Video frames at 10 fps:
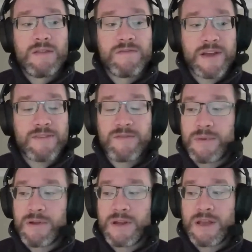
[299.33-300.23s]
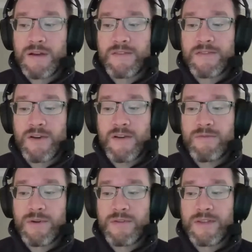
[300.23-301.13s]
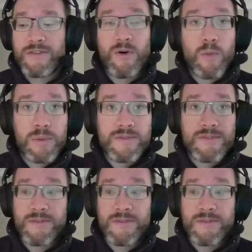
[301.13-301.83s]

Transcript: the flexibility of a software that's open.